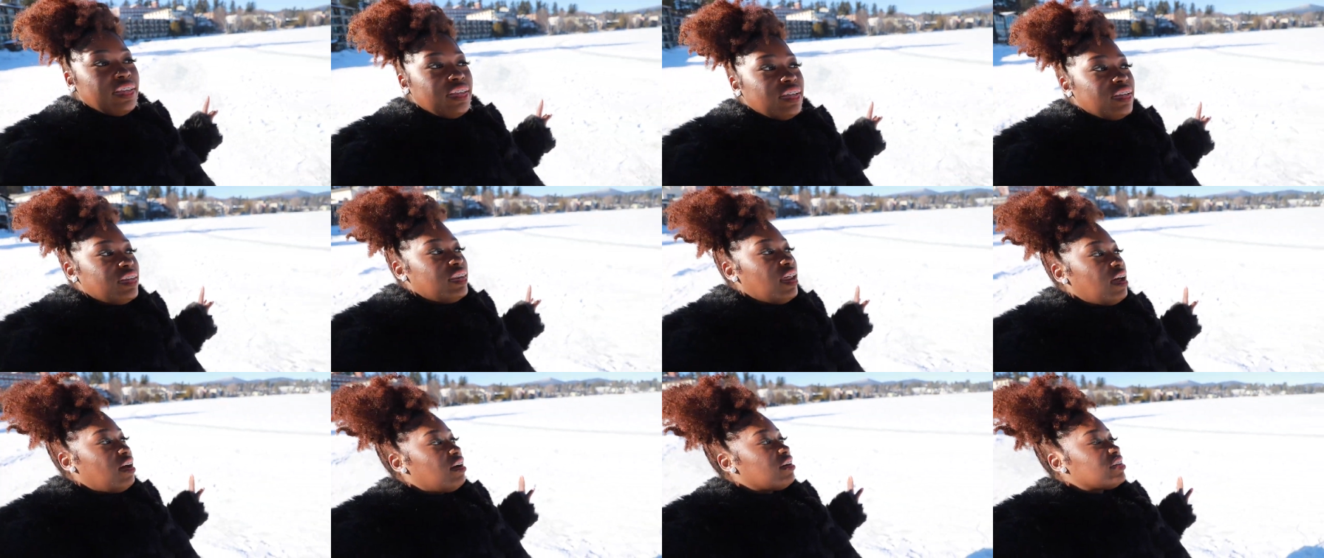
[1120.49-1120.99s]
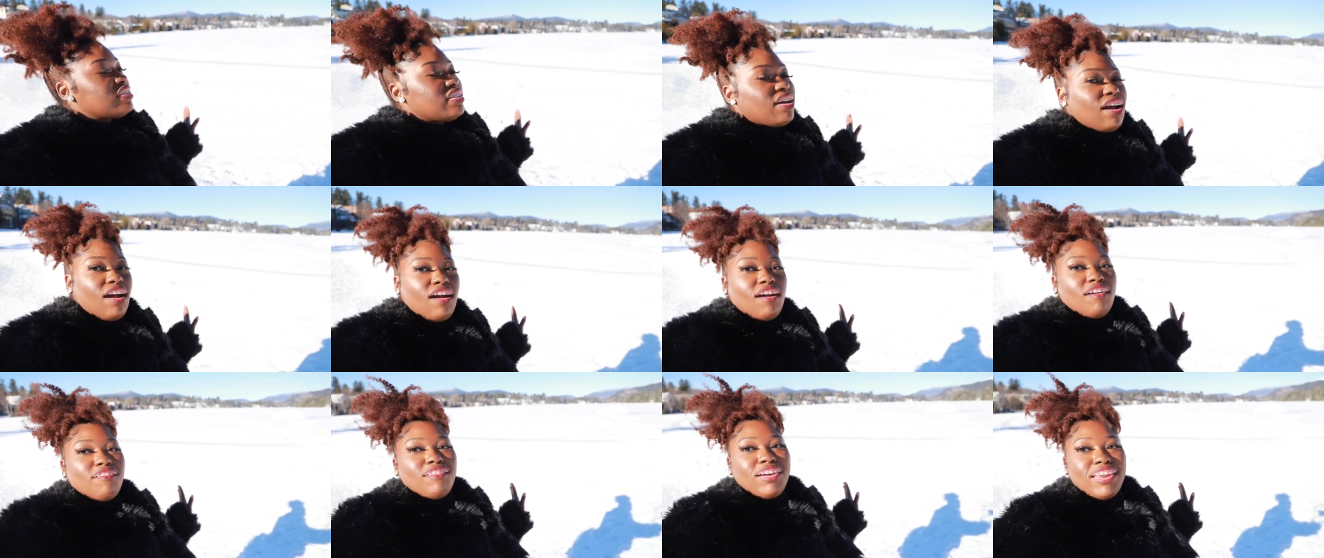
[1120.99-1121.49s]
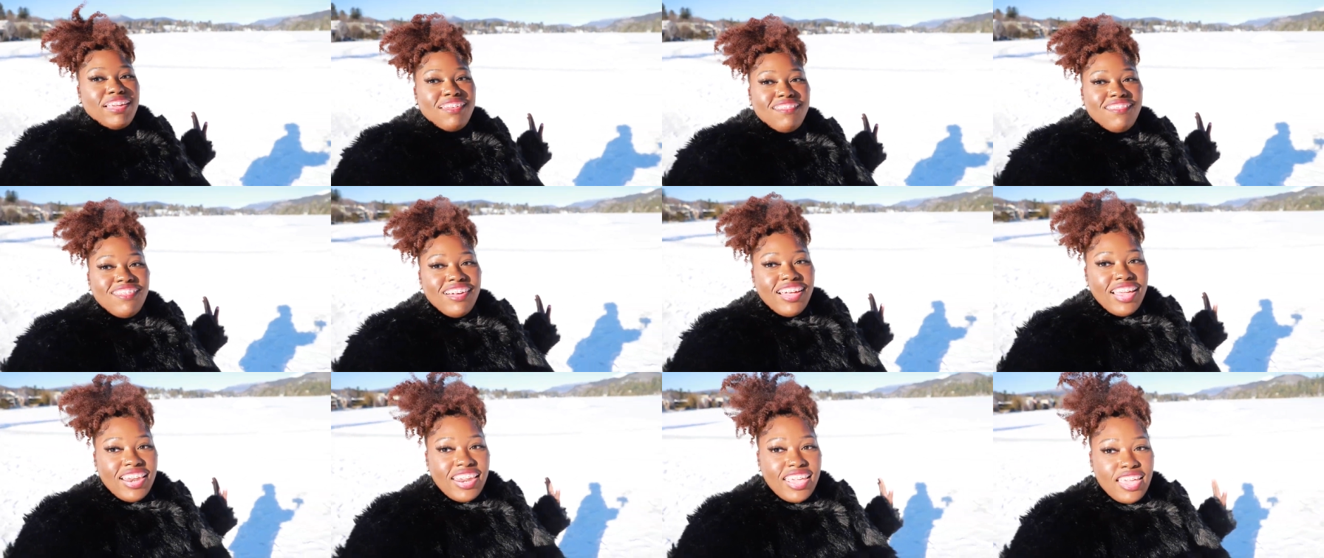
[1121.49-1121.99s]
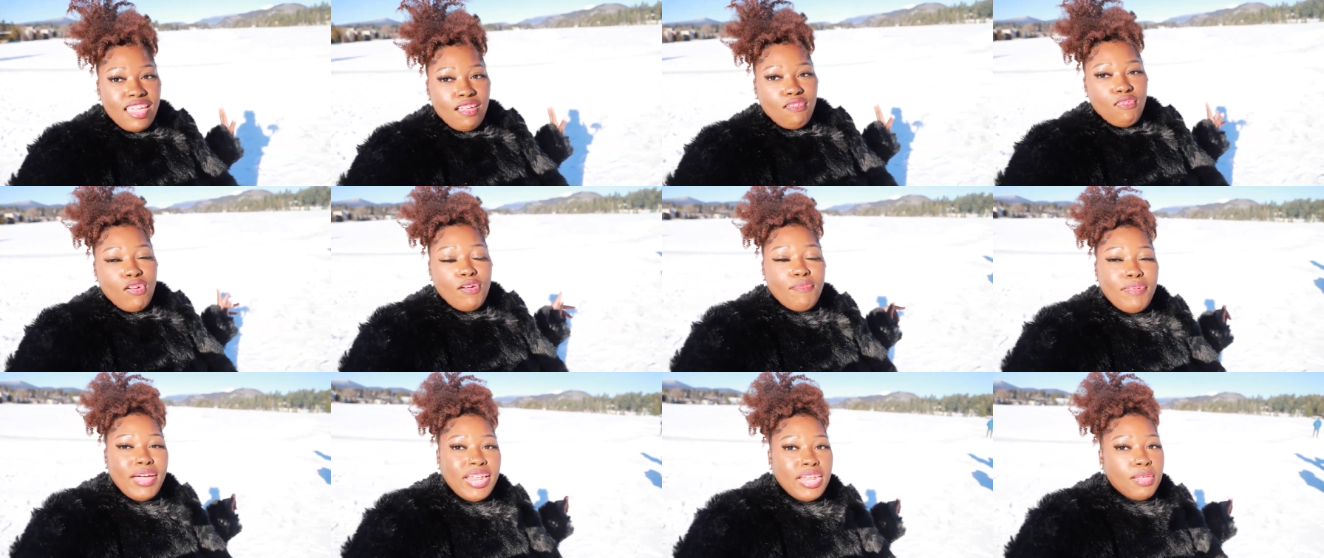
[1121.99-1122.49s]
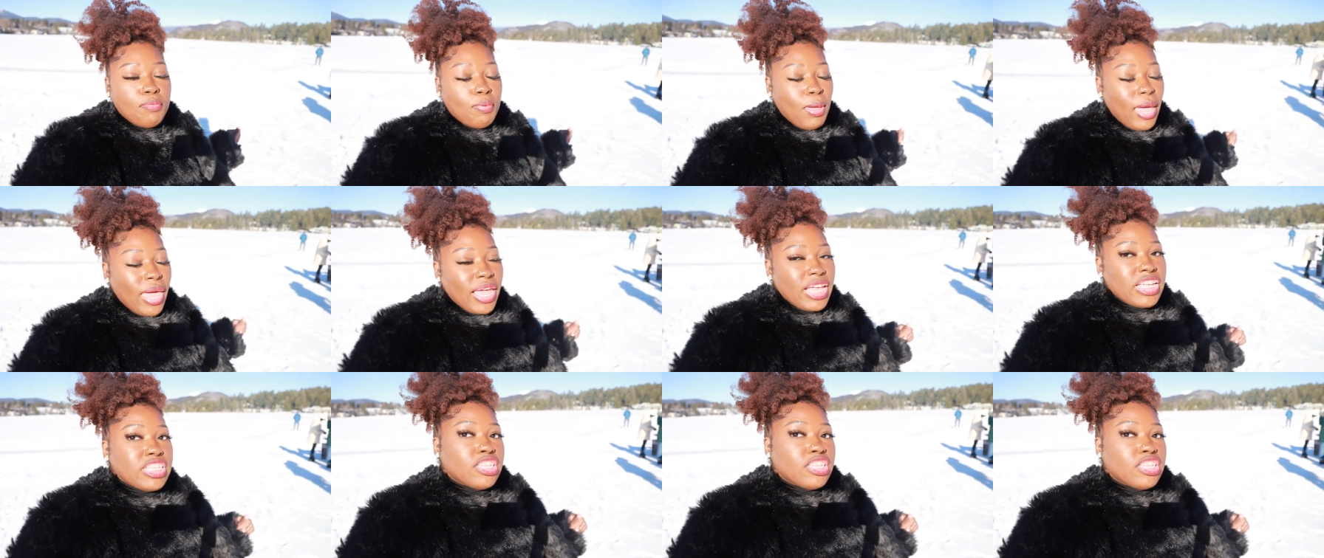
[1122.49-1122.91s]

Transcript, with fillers: the dogs are already running. We're about to pay.